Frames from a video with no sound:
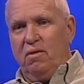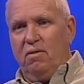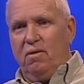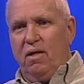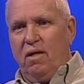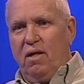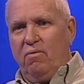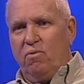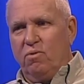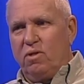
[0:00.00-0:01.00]
Uh,
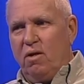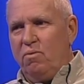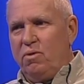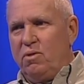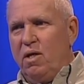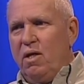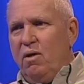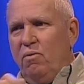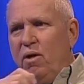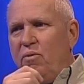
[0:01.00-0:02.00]
and of course, I always,
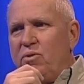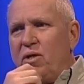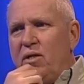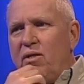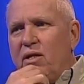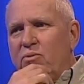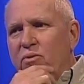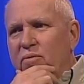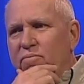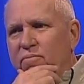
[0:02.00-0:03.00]
we always say that
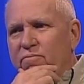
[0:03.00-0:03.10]
that's what a